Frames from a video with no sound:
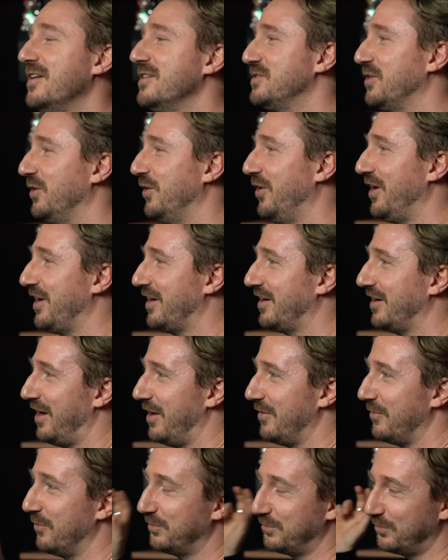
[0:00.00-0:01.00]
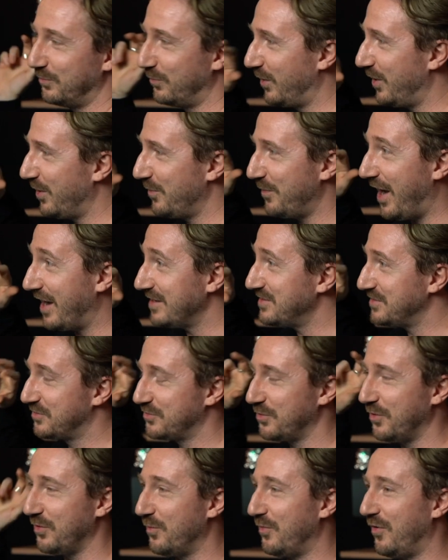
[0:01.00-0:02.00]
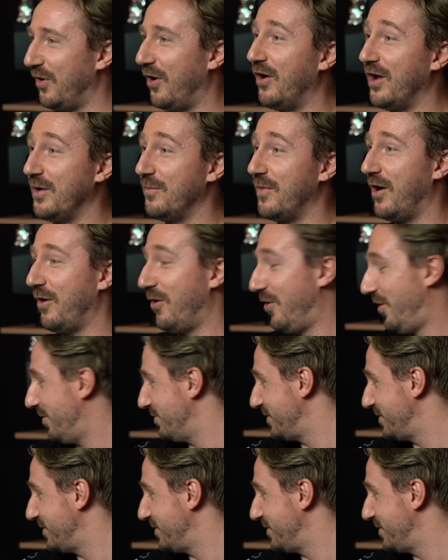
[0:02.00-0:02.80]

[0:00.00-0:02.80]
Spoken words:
So like I veered back to throw the ball, and my arm